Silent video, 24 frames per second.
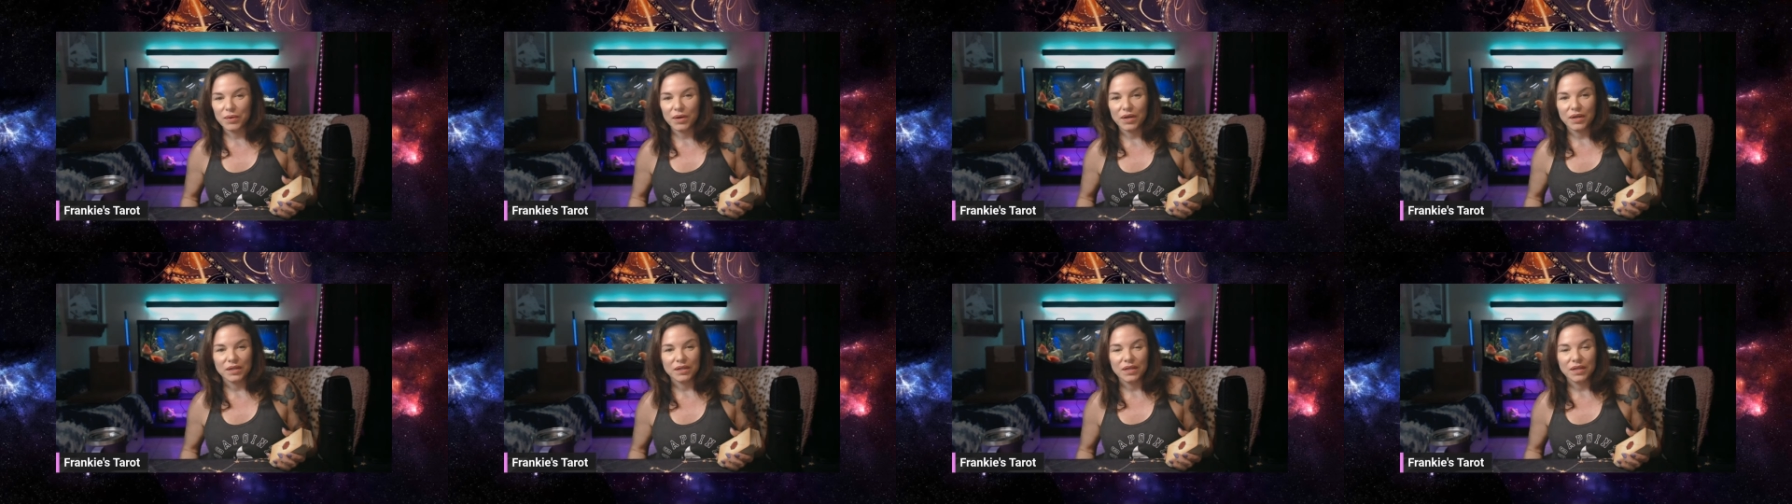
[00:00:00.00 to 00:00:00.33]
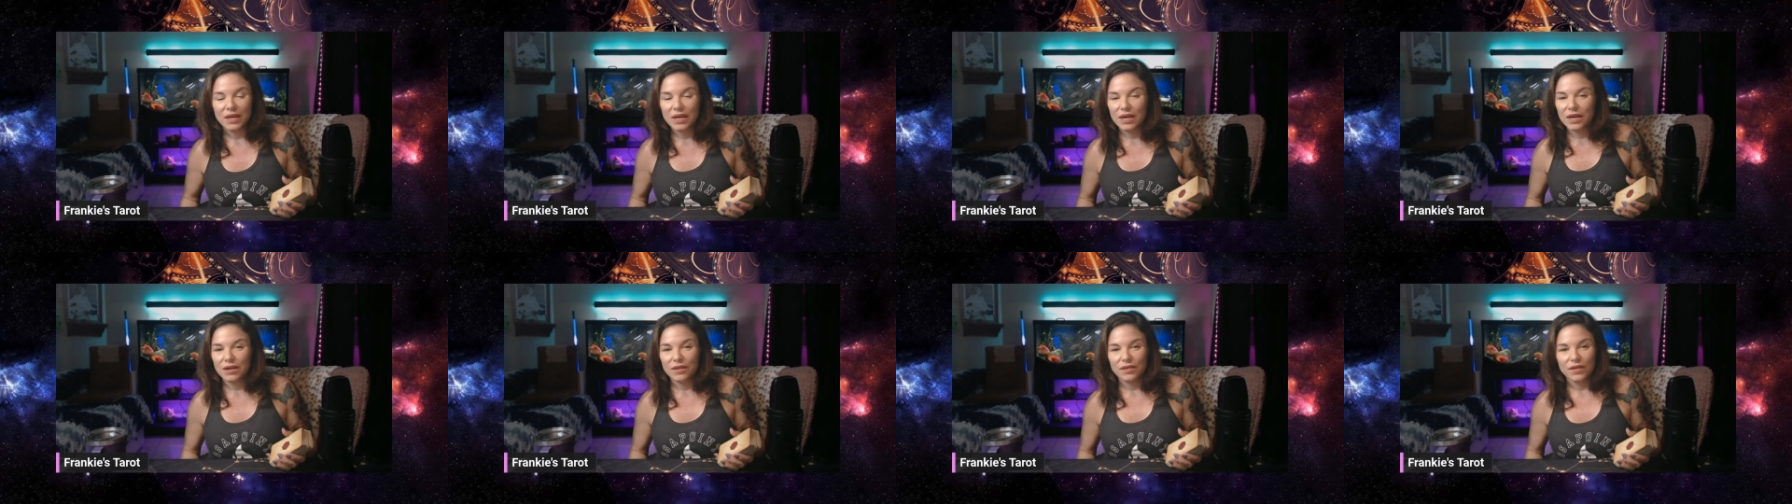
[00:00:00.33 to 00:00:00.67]
But
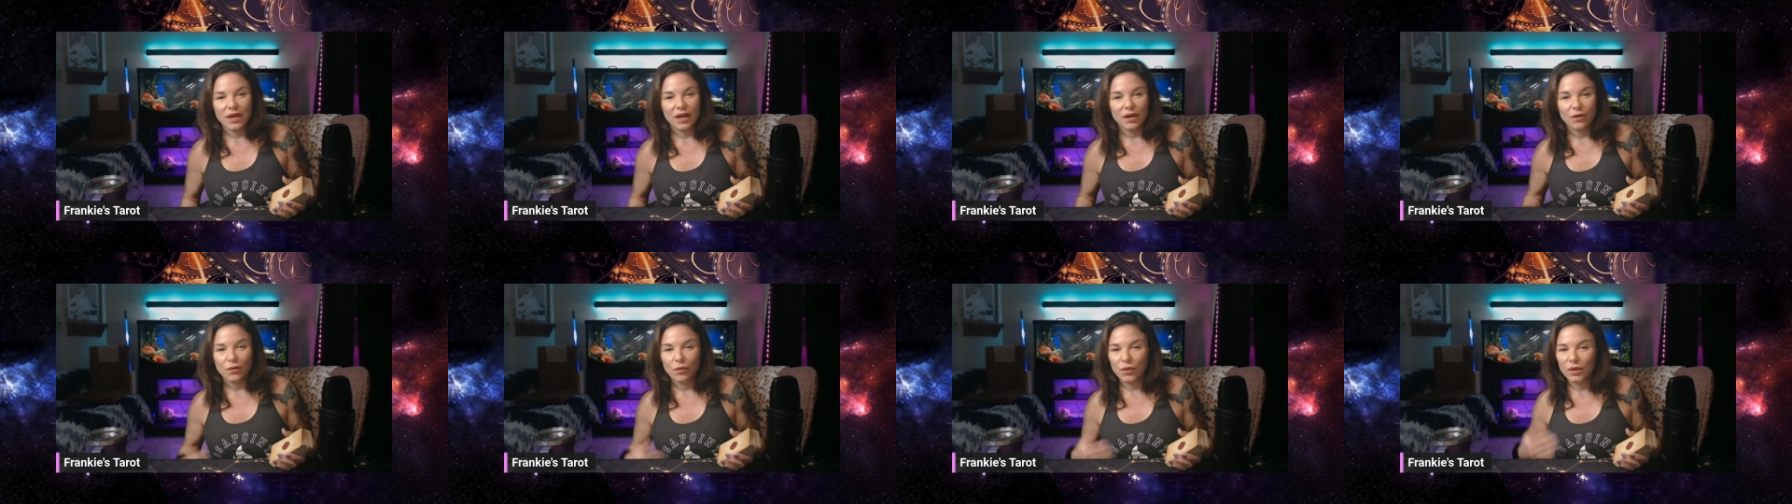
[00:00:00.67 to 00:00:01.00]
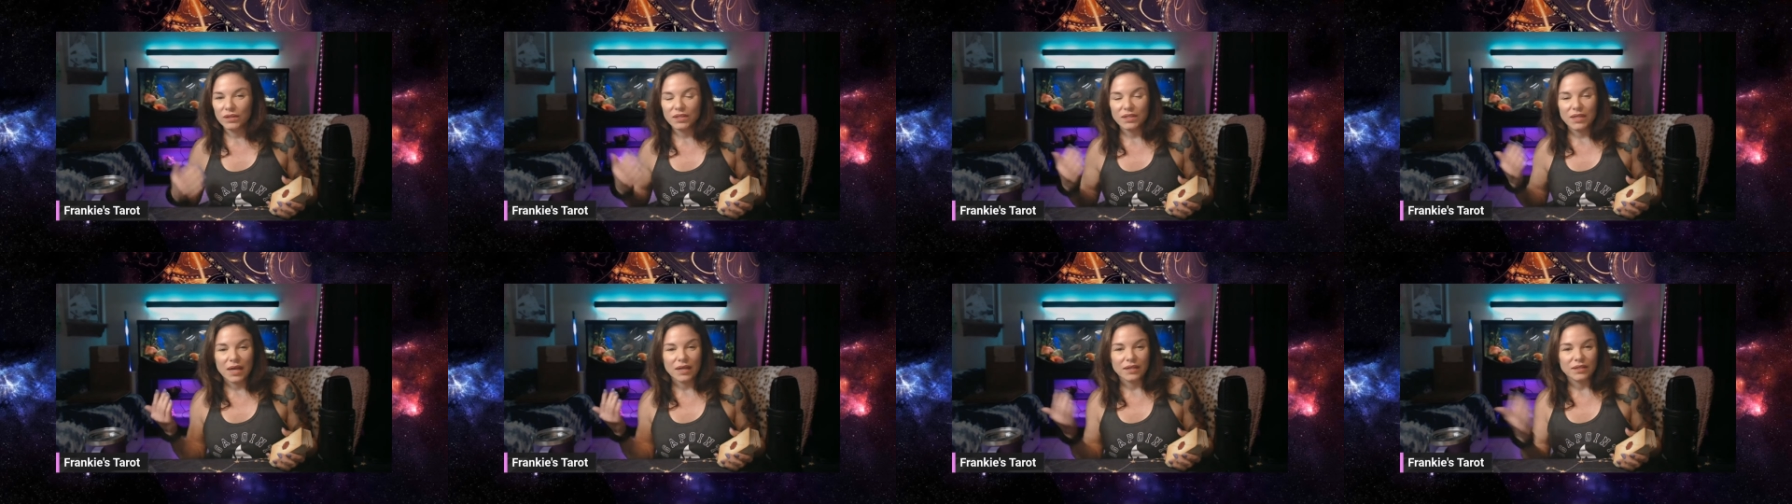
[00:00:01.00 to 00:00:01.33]
that
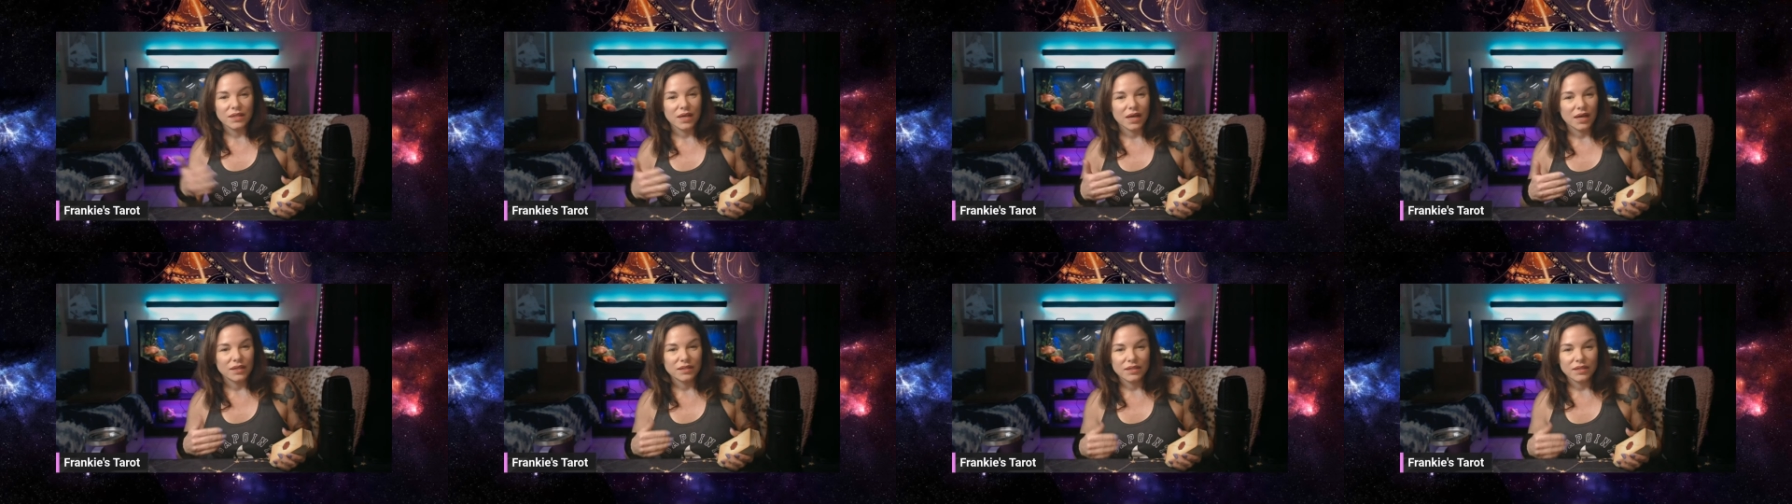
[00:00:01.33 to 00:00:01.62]
once that dies